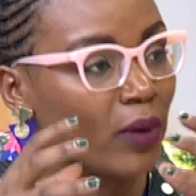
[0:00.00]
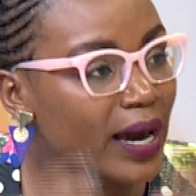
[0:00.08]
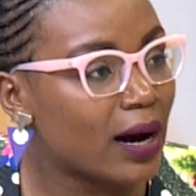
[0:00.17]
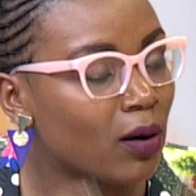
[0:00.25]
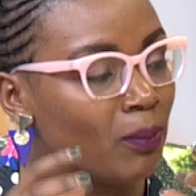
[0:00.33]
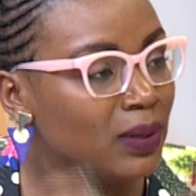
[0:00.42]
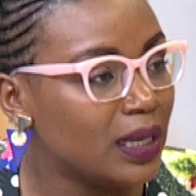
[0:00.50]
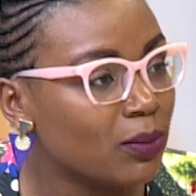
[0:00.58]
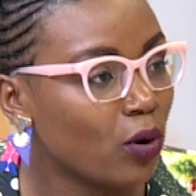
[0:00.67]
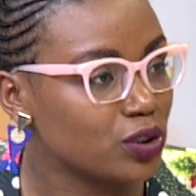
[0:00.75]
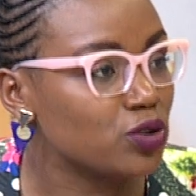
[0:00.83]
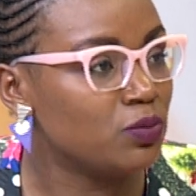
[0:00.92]
where blame
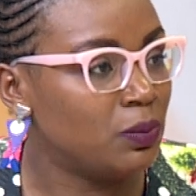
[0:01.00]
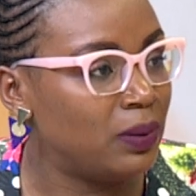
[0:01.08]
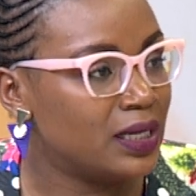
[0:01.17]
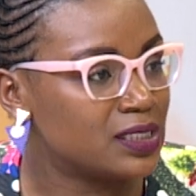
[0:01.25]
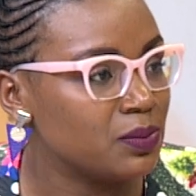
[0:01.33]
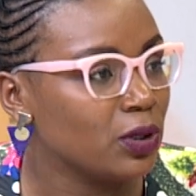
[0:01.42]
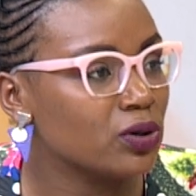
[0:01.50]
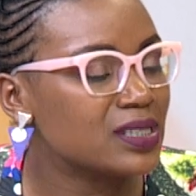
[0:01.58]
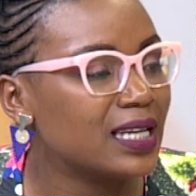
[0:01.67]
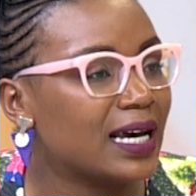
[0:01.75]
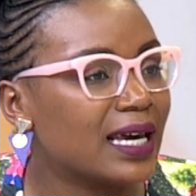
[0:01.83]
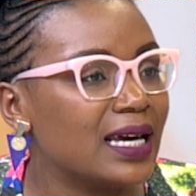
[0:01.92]
ought to be placed, because
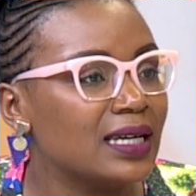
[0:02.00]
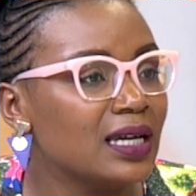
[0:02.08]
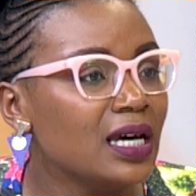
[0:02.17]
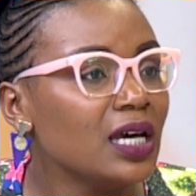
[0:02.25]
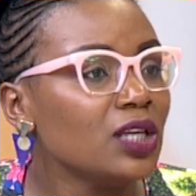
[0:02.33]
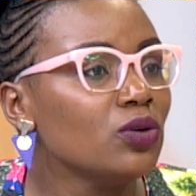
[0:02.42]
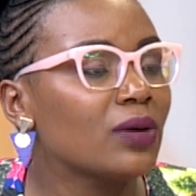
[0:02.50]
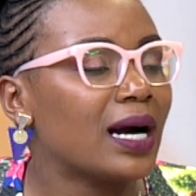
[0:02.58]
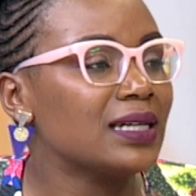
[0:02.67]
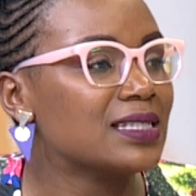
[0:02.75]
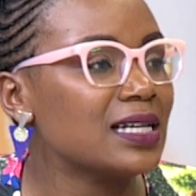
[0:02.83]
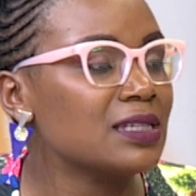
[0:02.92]
then again you
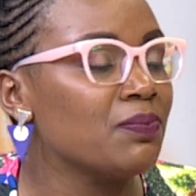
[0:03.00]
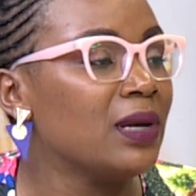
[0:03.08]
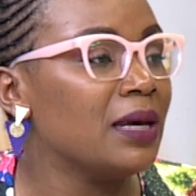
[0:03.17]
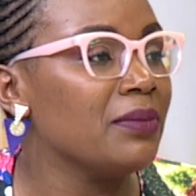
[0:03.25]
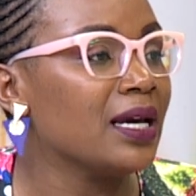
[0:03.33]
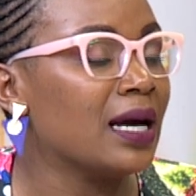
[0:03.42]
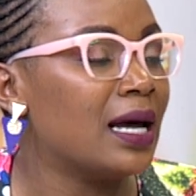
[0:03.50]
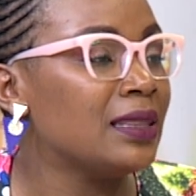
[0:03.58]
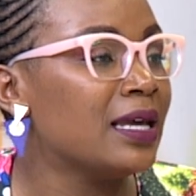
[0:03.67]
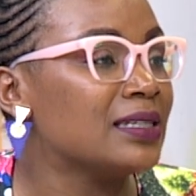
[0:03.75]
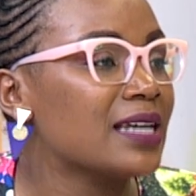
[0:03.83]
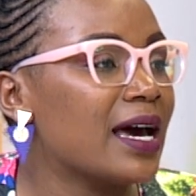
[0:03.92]
can't start blaming
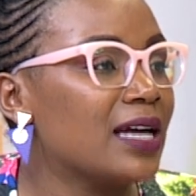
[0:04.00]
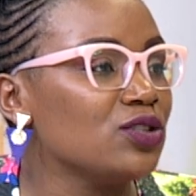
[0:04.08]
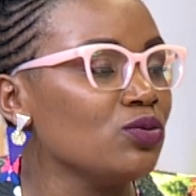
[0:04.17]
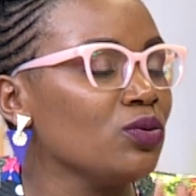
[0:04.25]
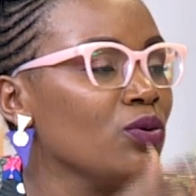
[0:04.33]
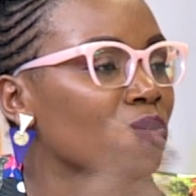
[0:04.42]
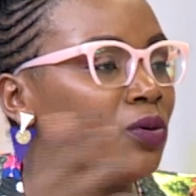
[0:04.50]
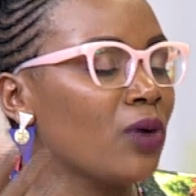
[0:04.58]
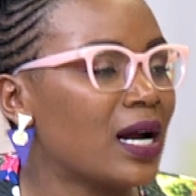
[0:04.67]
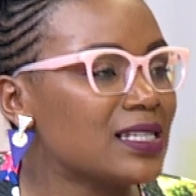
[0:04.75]
the entire Uhuru